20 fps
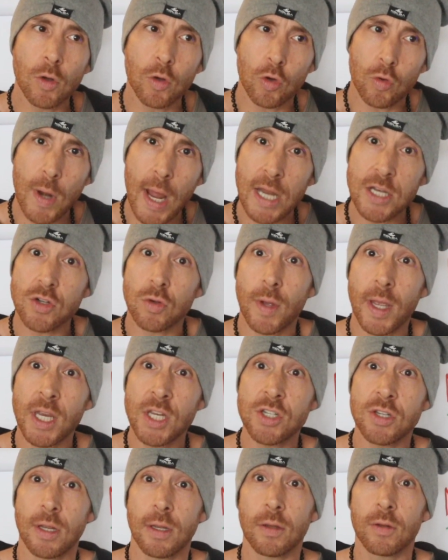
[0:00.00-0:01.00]

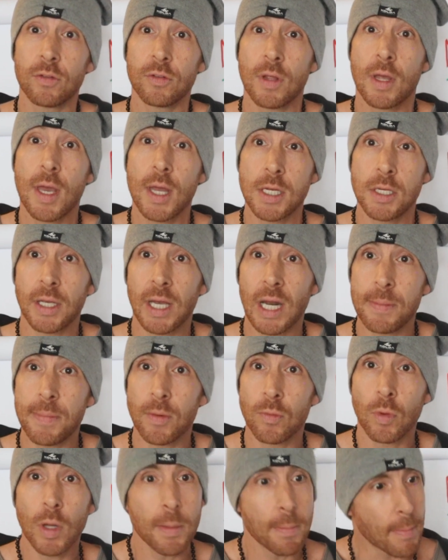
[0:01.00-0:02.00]
graduations. You got to
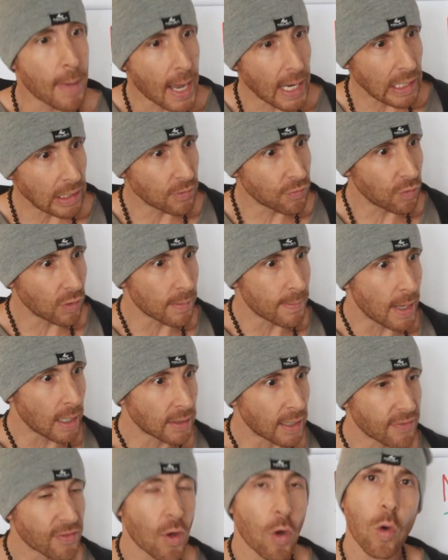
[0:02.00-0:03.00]
be really mindful
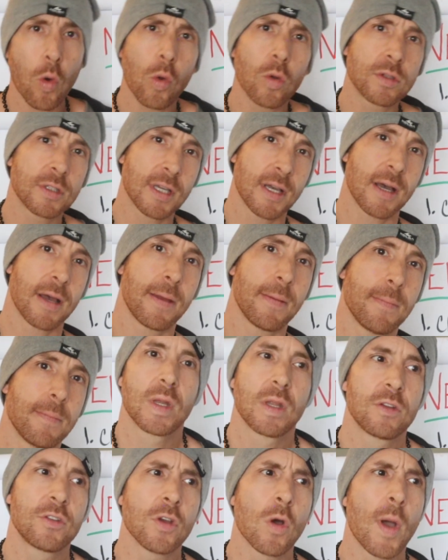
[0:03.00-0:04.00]
about that the whole time.
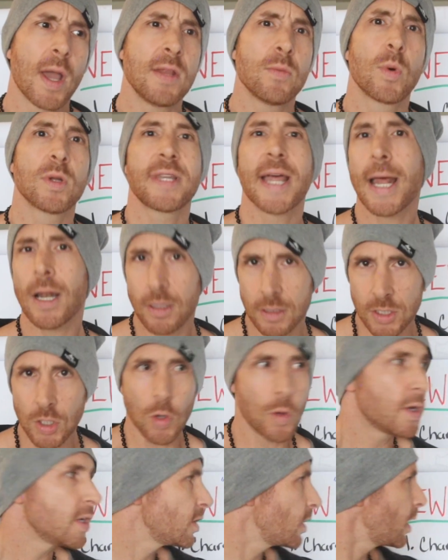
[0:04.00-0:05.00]
So, and what that'll
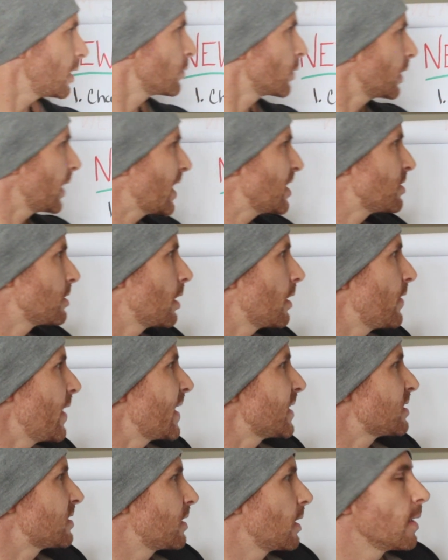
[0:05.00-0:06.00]
do in relation to
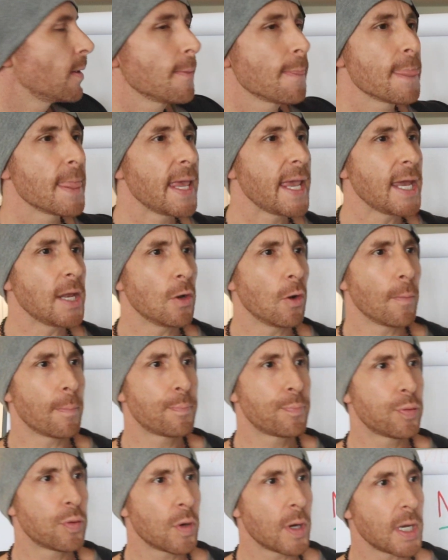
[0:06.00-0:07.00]
this, it'll
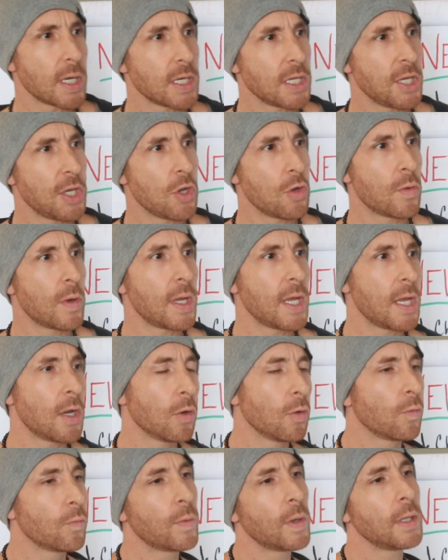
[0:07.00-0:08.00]

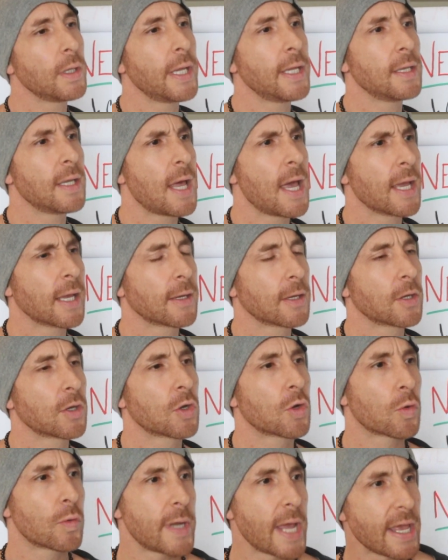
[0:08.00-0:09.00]
really like
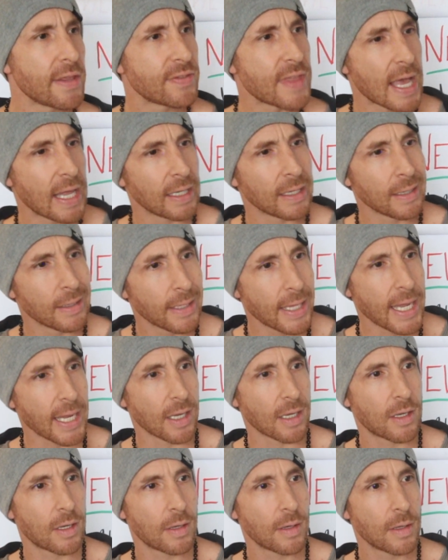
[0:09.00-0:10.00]
create that
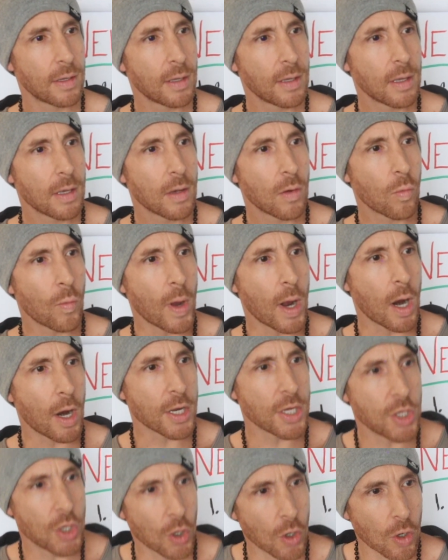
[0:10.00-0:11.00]
link where
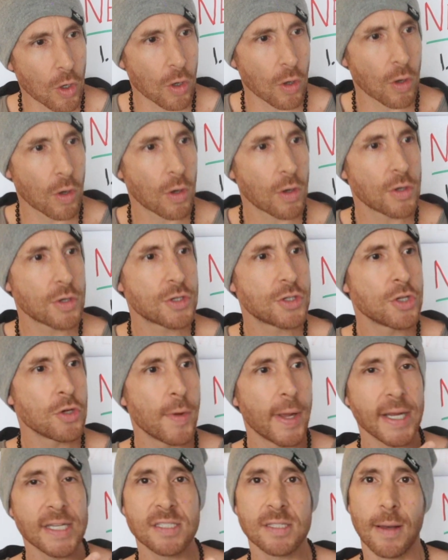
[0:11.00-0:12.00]
you're
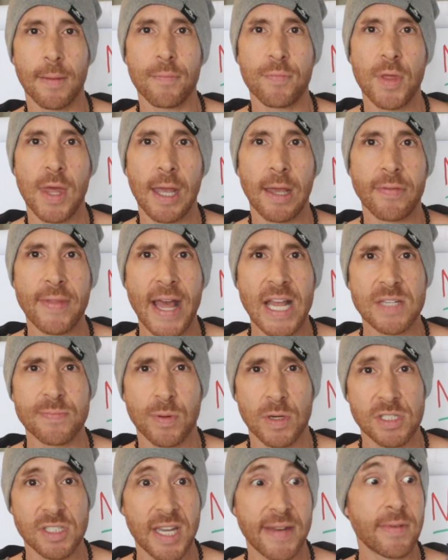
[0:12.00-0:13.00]
doing something that's
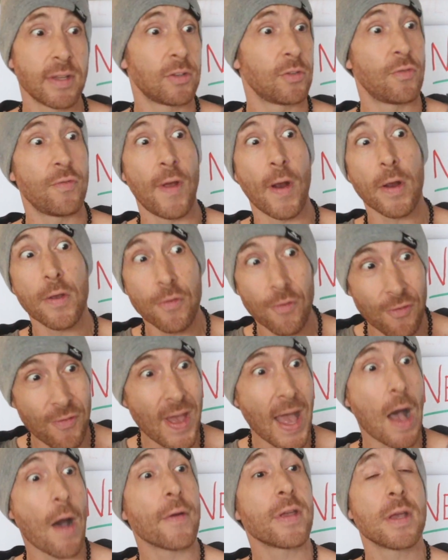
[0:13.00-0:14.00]
perceived as very
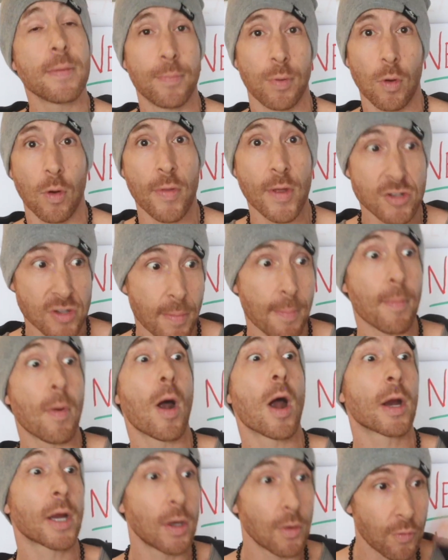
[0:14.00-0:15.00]
valuable, there's a
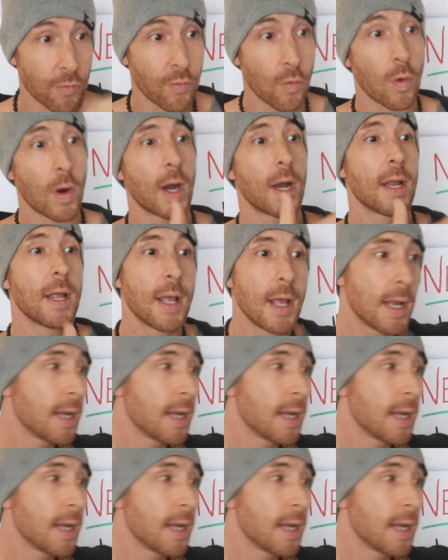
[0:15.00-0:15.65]
market for it,